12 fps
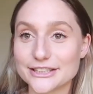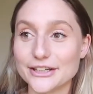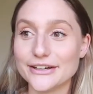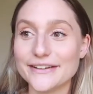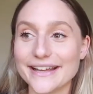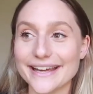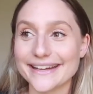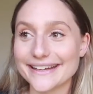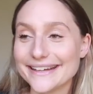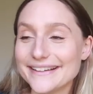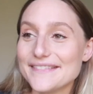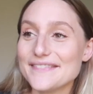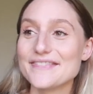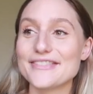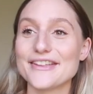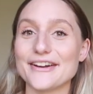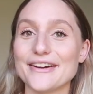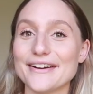So like
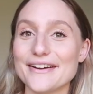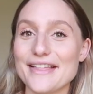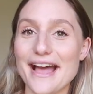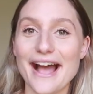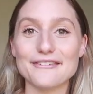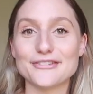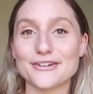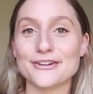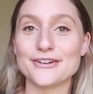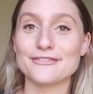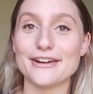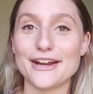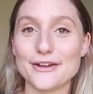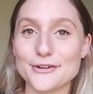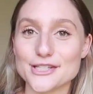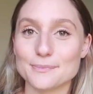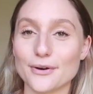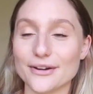they're, after Reina
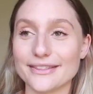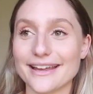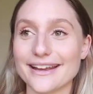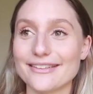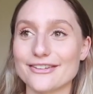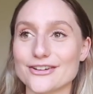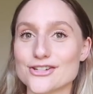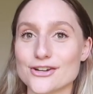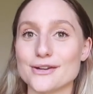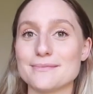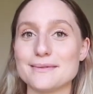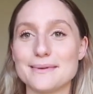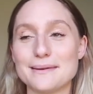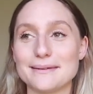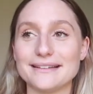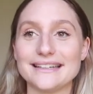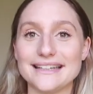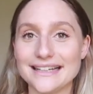was born, like they're showing me the
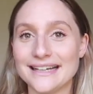baby, I'm like,